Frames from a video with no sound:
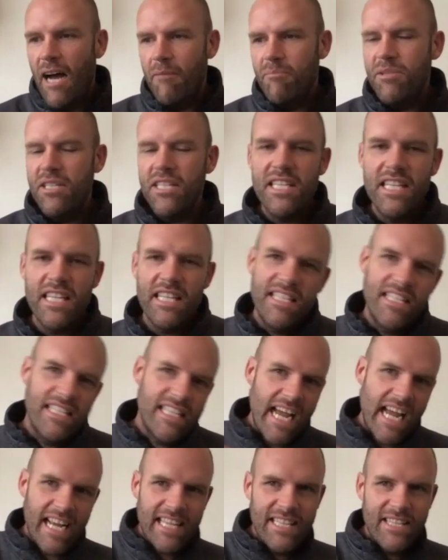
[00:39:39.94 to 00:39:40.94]
just to
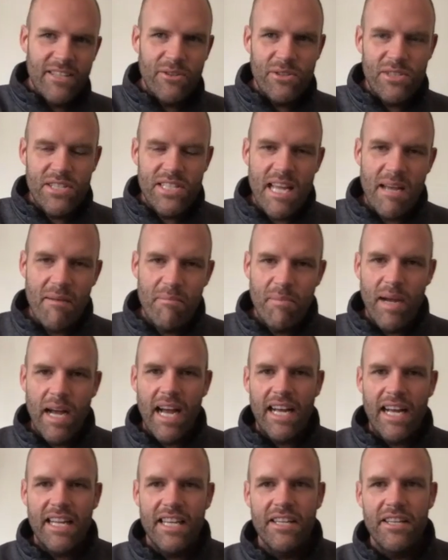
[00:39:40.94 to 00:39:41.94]
take a little step
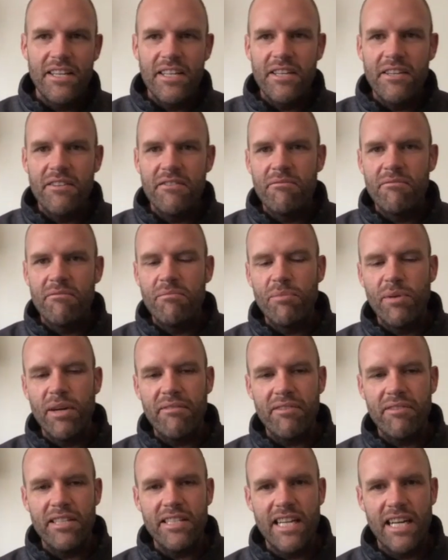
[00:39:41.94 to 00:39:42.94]
back, you
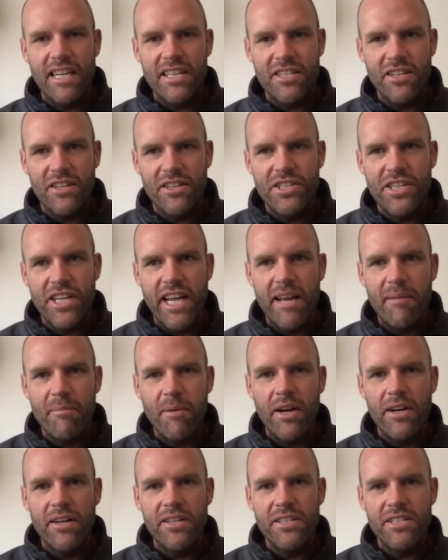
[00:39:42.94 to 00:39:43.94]
briefly touched on
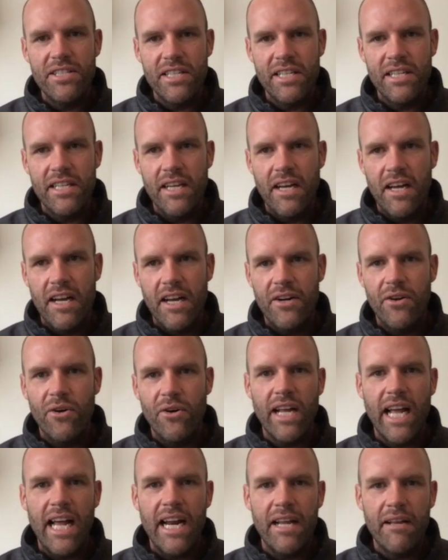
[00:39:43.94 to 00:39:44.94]
GMOs and
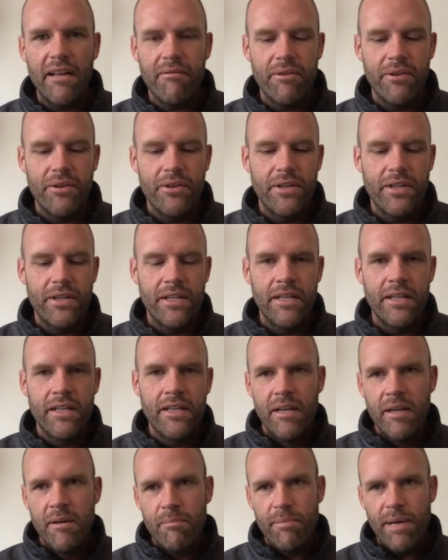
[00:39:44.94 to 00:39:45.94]
organic food and
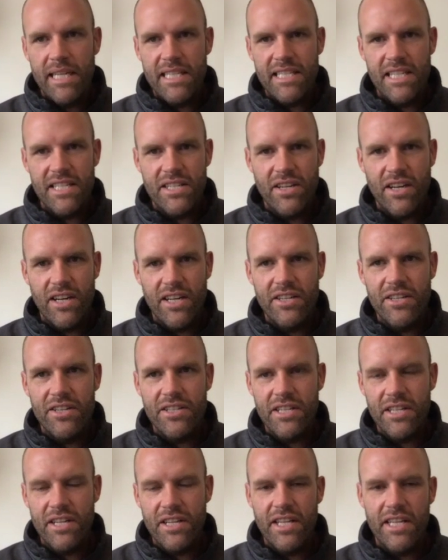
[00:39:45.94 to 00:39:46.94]
pesticide
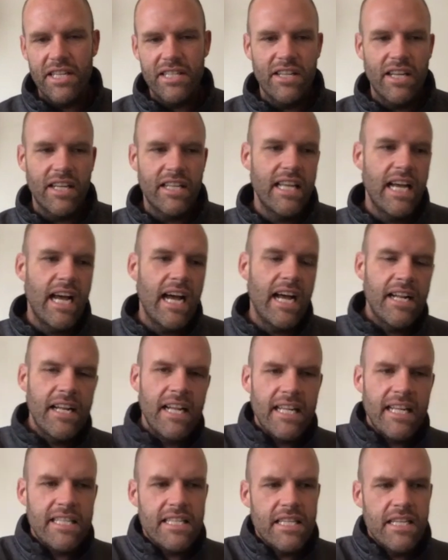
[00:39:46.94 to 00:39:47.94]
use and things like that. And
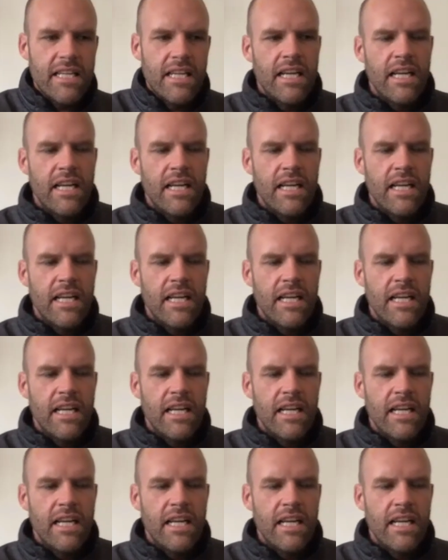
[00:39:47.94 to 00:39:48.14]
that's